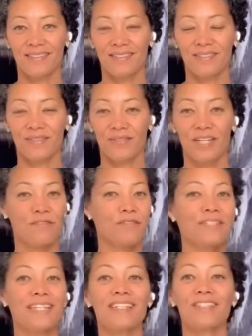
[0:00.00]
Whatever
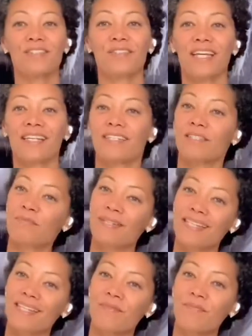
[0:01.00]
intention you'd like it to be,
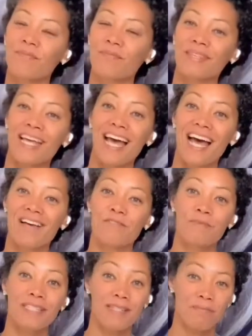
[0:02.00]
have it be
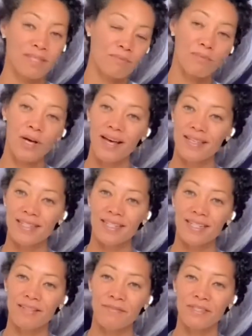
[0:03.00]
something positive,
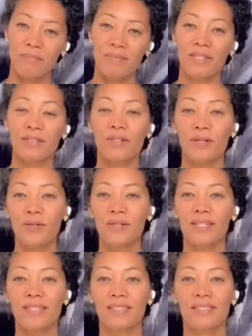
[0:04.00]
something current,